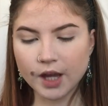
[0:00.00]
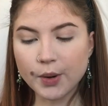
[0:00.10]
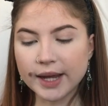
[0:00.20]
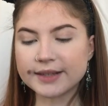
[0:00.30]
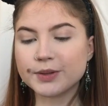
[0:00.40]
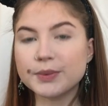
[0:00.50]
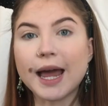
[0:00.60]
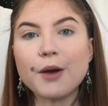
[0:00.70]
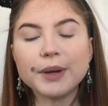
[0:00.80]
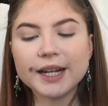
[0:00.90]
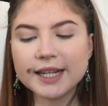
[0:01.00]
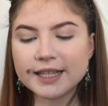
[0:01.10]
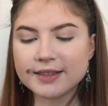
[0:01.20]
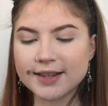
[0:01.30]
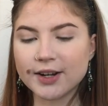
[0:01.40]
Okay, so now we're gonna
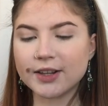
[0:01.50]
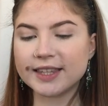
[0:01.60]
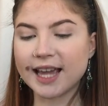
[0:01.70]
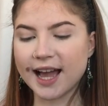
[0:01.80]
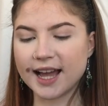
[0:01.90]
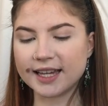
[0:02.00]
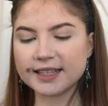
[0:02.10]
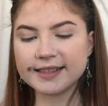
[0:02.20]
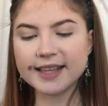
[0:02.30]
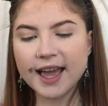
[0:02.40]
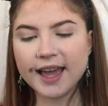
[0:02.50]
get started on the eyes,